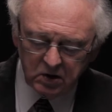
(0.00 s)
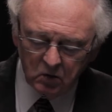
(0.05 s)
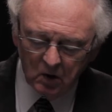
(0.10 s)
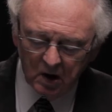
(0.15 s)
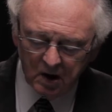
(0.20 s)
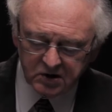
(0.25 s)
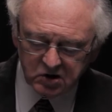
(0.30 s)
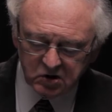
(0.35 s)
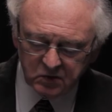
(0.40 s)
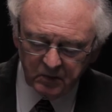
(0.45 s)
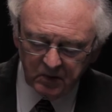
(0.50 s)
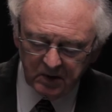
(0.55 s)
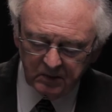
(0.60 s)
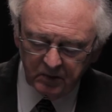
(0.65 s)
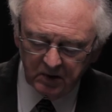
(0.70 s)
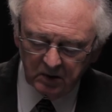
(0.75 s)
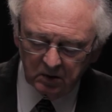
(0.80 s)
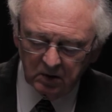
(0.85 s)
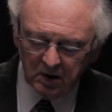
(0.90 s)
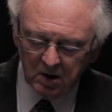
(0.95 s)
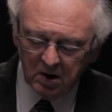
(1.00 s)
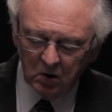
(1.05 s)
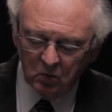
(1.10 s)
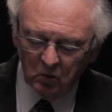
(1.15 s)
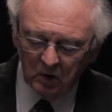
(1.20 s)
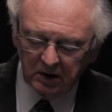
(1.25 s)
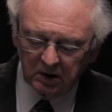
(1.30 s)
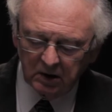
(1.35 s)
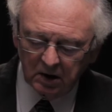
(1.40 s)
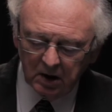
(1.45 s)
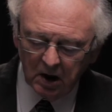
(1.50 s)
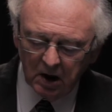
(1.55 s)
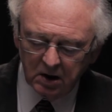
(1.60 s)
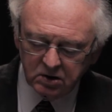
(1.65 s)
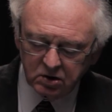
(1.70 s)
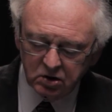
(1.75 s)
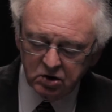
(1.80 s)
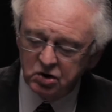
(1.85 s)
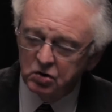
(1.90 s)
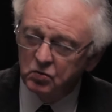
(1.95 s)
you ask people, well,
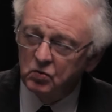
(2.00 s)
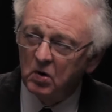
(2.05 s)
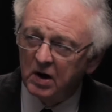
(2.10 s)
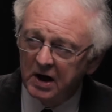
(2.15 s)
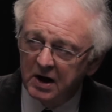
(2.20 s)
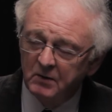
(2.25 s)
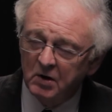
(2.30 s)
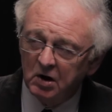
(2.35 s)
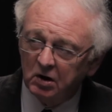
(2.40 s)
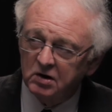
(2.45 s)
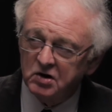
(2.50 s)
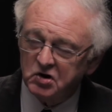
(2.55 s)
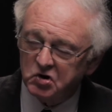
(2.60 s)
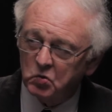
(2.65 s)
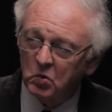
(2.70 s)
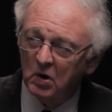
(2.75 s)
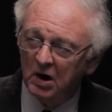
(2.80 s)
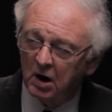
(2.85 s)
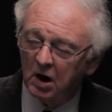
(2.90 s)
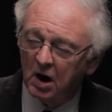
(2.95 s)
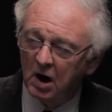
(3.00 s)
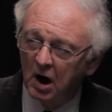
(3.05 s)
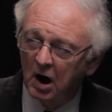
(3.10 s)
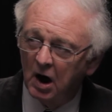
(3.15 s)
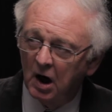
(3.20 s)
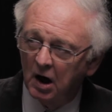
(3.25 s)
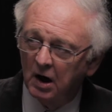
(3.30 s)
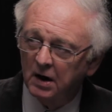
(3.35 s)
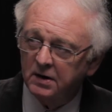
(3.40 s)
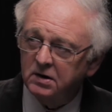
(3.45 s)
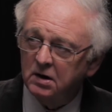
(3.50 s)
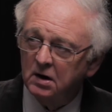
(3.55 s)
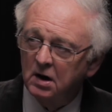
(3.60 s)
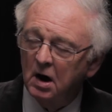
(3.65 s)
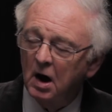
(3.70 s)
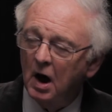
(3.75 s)
do immigrants work hard?